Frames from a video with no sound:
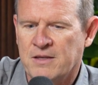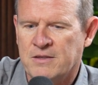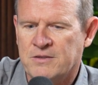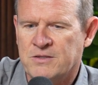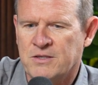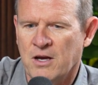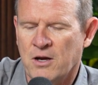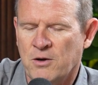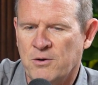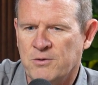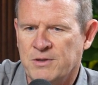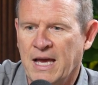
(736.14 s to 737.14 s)

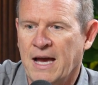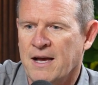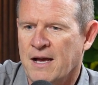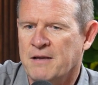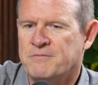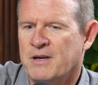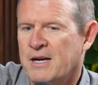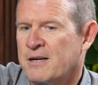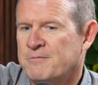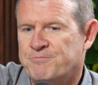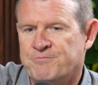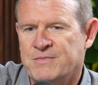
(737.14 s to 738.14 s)
So
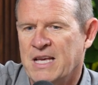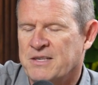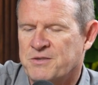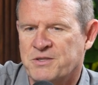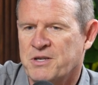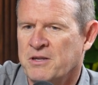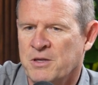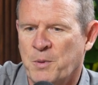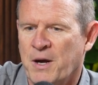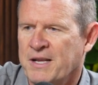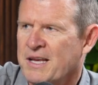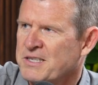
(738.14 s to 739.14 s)
starting the
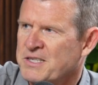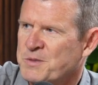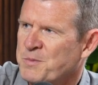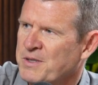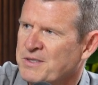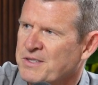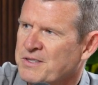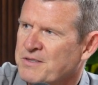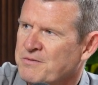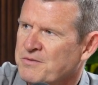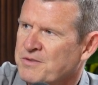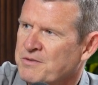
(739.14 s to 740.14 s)
podcast has been just
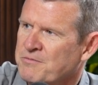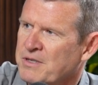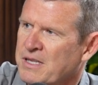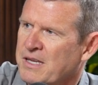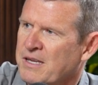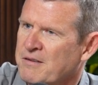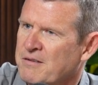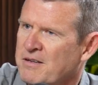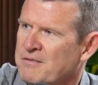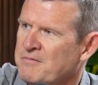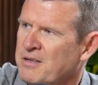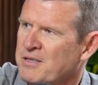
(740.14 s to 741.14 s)
really a